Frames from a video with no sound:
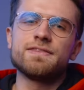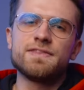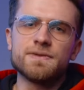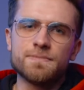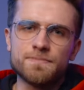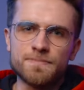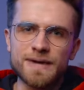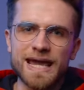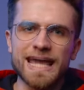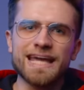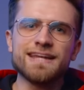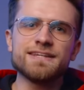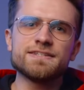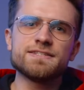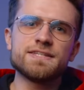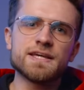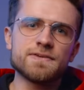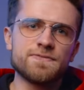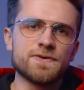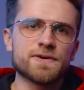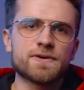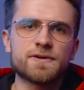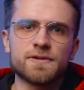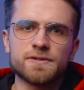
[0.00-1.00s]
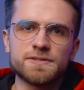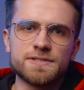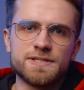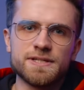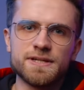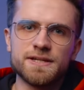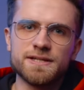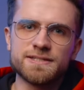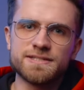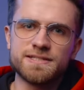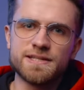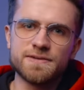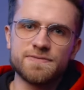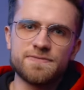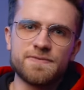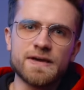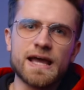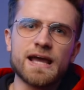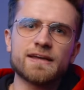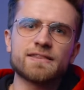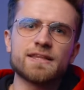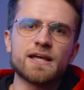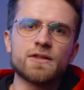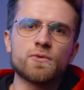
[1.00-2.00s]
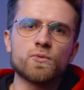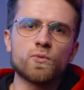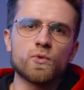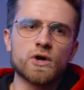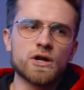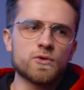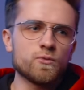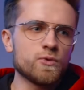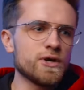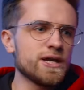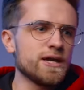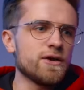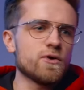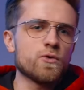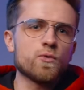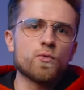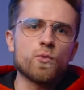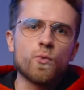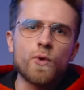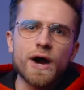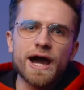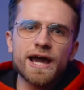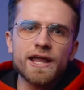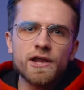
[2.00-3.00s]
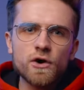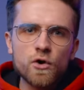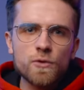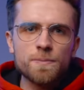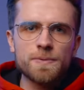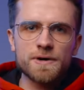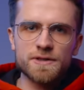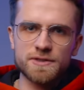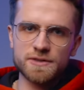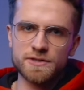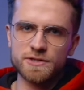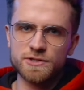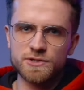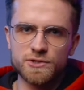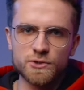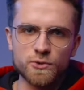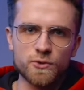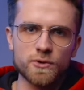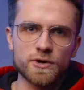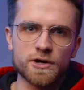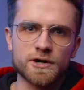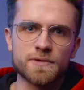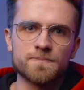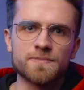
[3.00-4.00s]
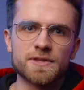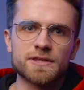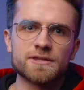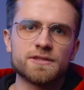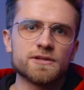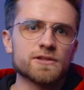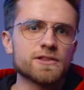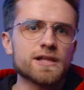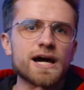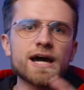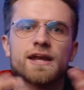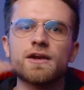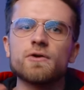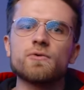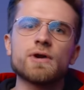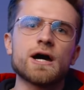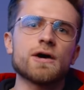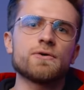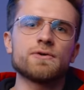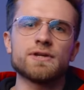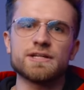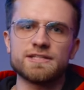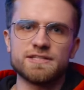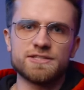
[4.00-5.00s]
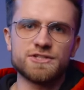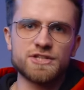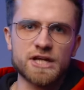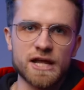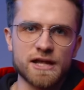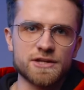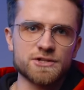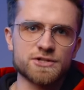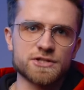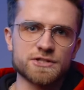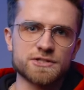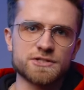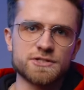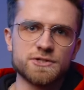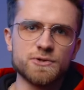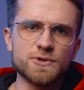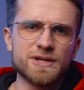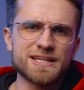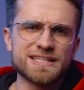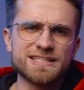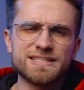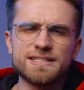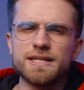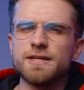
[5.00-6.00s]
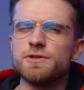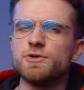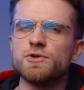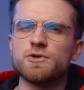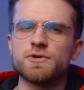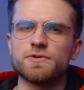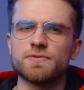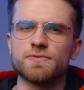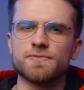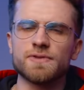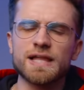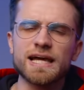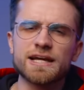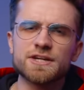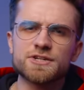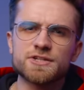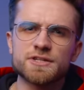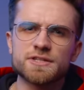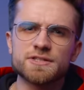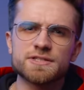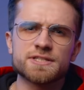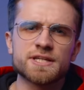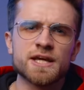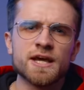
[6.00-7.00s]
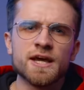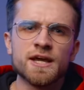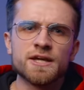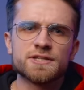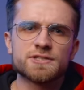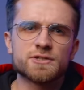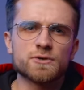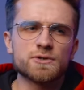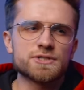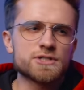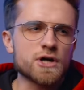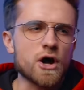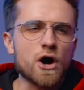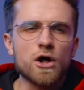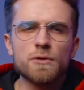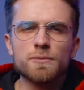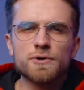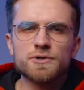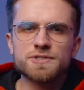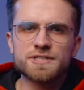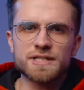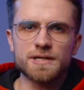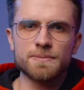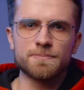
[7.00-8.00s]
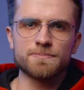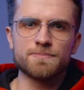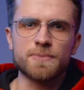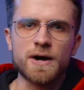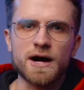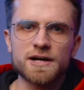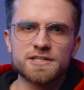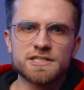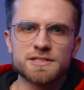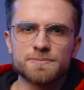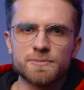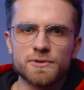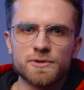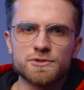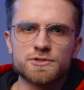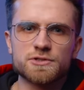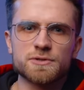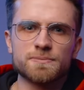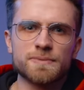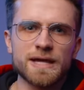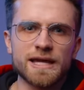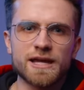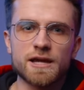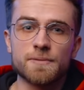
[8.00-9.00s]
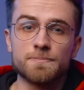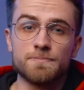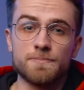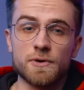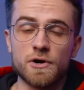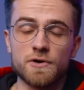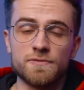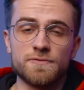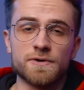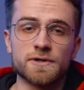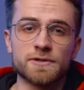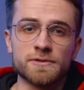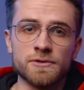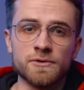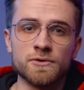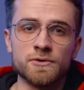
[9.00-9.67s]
The main difficulty is the fact that when we wide open the door, the light around us changes. You can see new reflections, so it's almost impossible to make a perfect